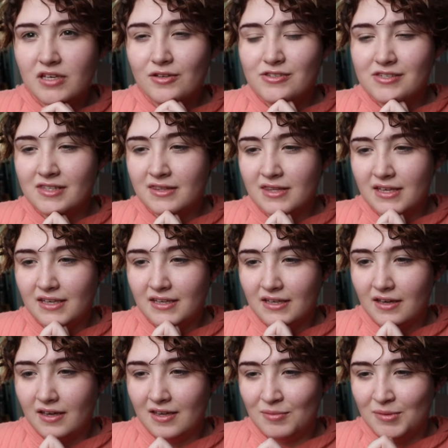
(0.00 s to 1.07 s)
be using
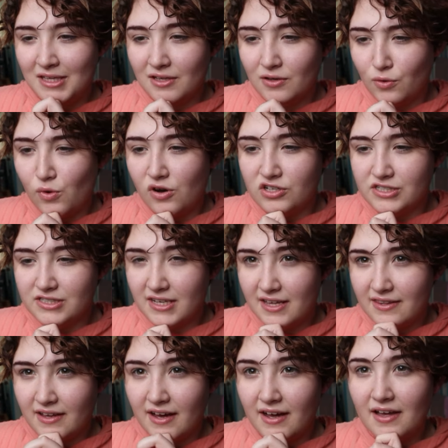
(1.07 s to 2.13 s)
the Himi gouache
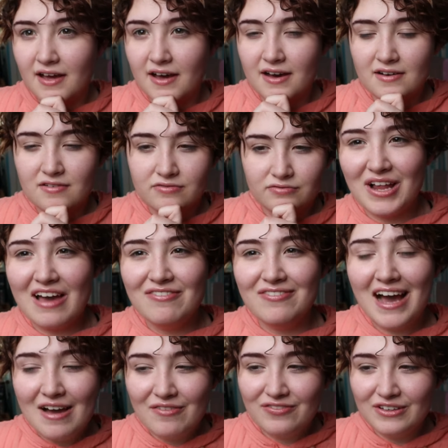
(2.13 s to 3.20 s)
set that I have. I,
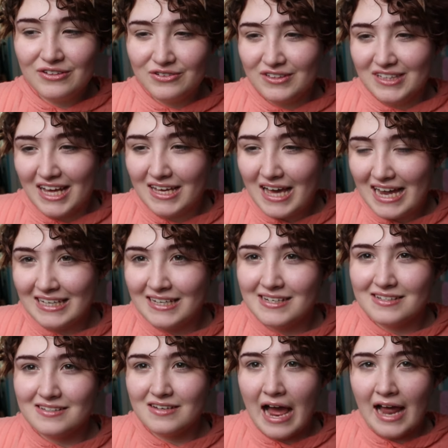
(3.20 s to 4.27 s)
I feel like I
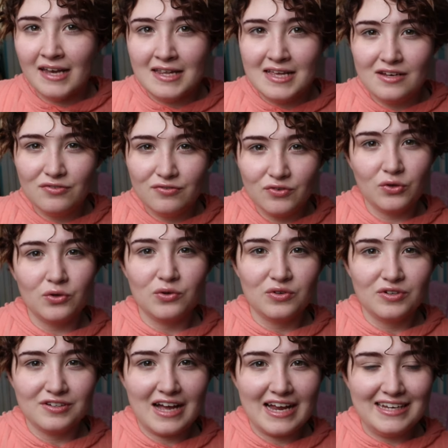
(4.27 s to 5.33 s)
need, I need
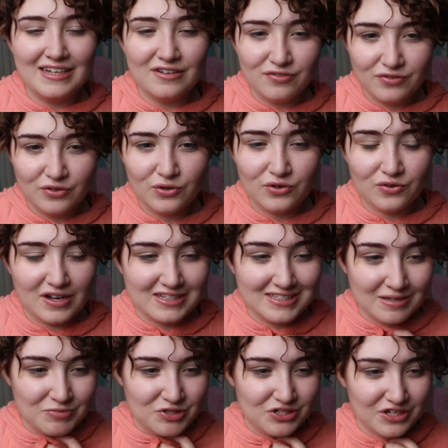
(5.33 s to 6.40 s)
food. I need food or
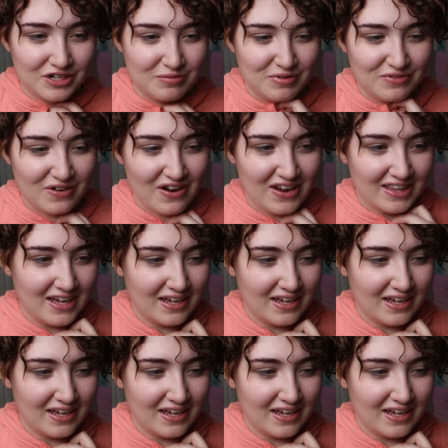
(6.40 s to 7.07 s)
else I'm just gonna be very